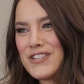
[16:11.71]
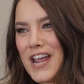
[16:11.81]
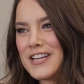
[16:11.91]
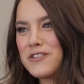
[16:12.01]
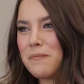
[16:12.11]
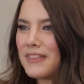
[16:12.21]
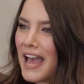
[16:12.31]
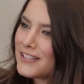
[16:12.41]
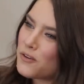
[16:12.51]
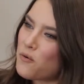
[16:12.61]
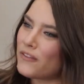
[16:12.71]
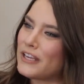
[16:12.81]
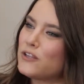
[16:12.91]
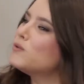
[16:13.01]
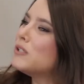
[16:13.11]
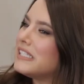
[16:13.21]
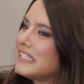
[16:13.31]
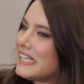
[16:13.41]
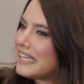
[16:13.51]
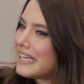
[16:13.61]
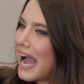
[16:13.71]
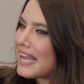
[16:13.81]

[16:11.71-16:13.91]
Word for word: changed, but that's the one that you see,